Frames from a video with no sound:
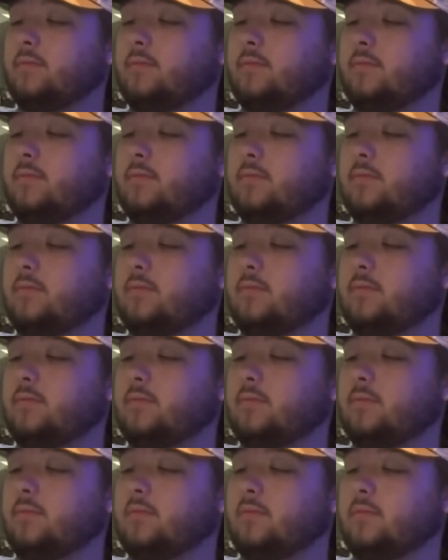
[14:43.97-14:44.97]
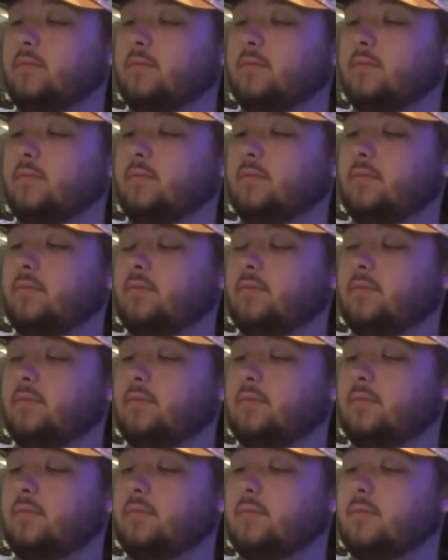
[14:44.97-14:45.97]

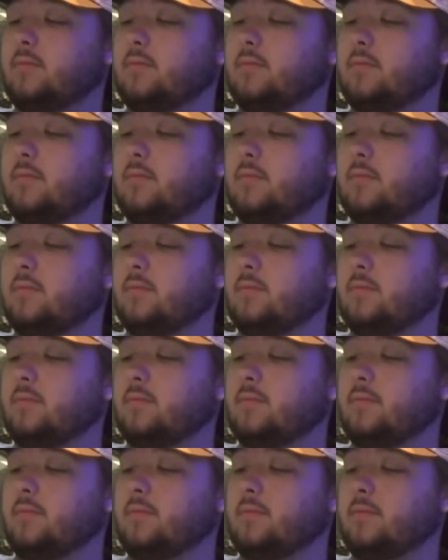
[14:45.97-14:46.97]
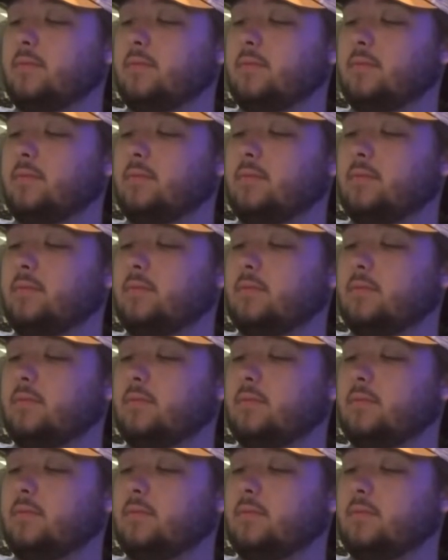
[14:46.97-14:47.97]

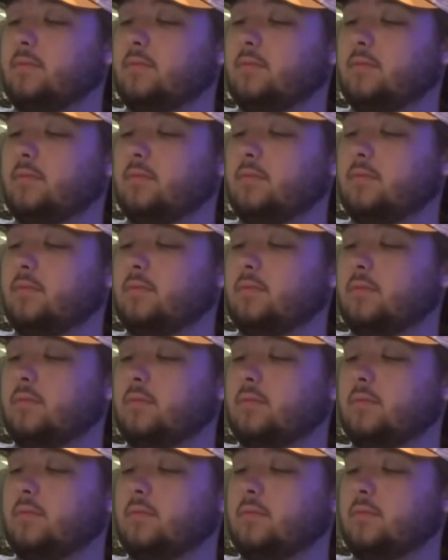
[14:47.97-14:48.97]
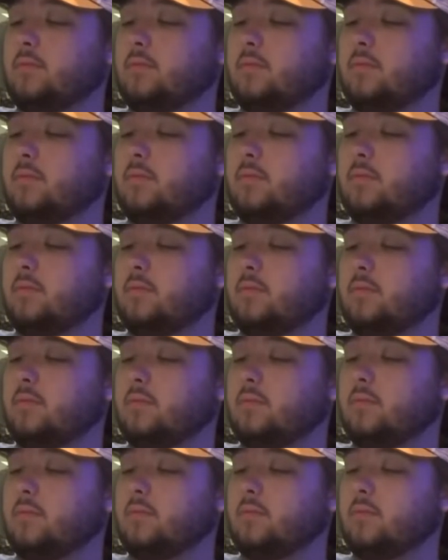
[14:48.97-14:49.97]

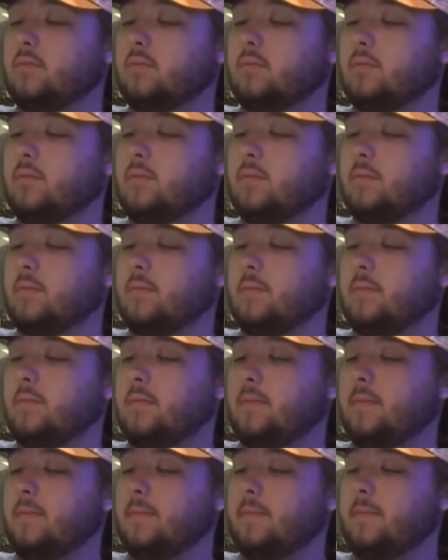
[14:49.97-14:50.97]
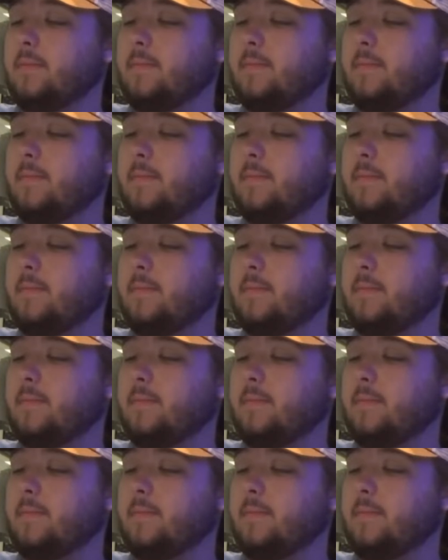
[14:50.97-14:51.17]
[no speech]